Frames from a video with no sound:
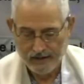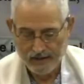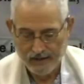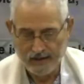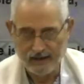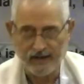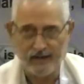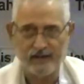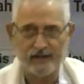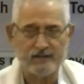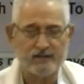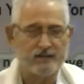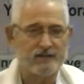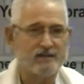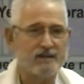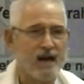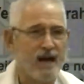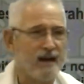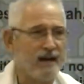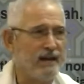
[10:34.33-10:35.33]
The thing is,
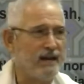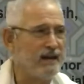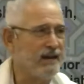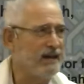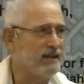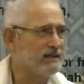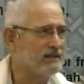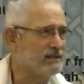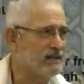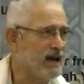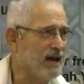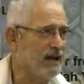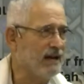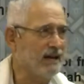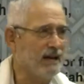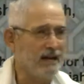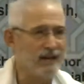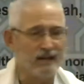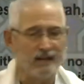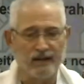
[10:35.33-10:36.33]
it's not, it's
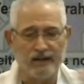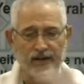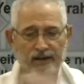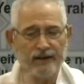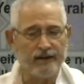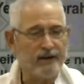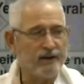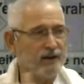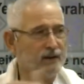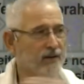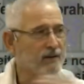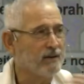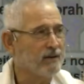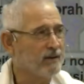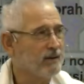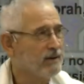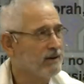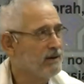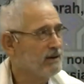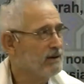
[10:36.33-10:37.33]
not a linear
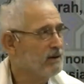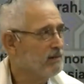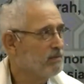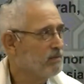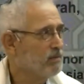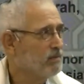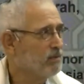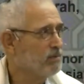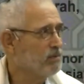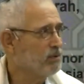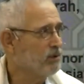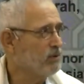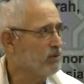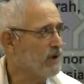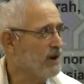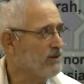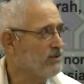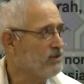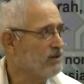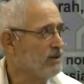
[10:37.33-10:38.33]

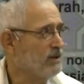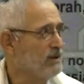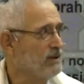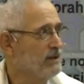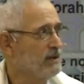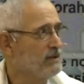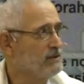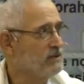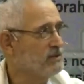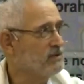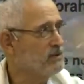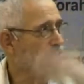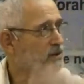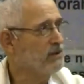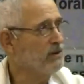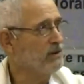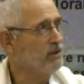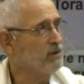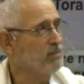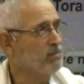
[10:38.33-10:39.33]
progression. It's a
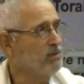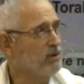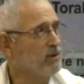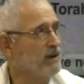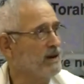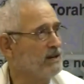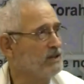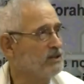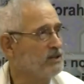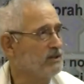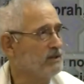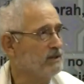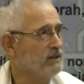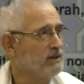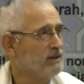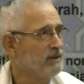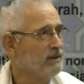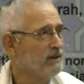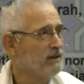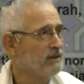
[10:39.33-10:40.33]
circular progression.
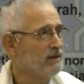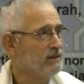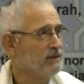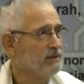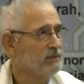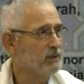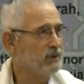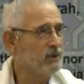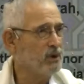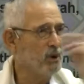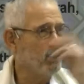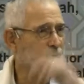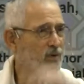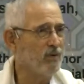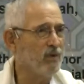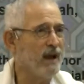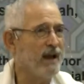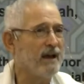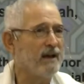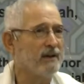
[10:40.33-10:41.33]
We go
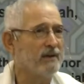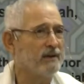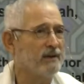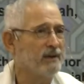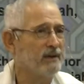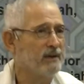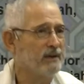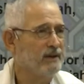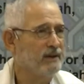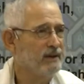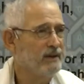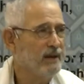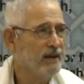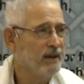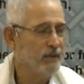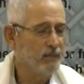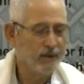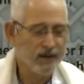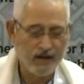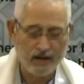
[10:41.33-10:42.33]
around.
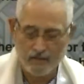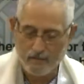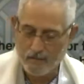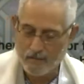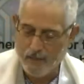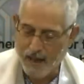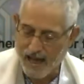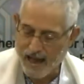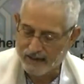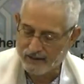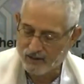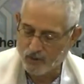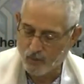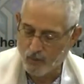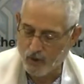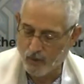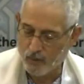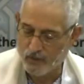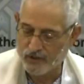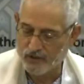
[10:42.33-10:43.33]
And we come back to
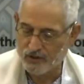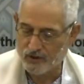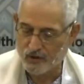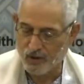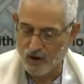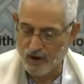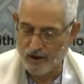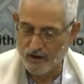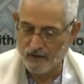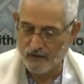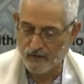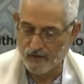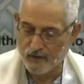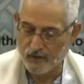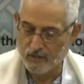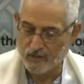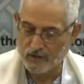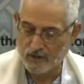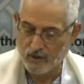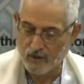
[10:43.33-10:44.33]
where we started
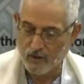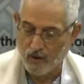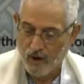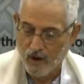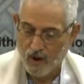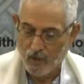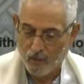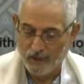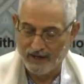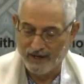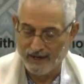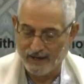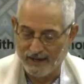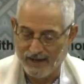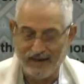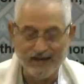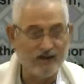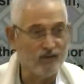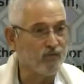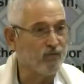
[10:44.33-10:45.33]
from so we can
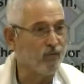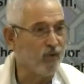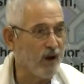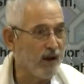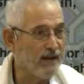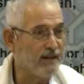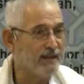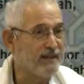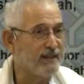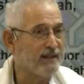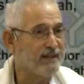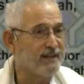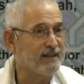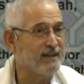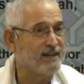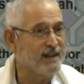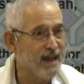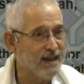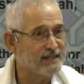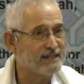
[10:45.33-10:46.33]
get it right
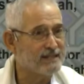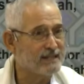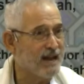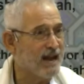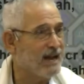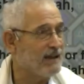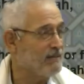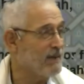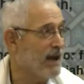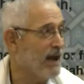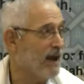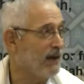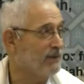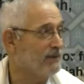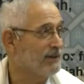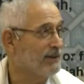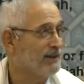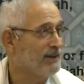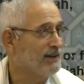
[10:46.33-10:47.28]
the next time out.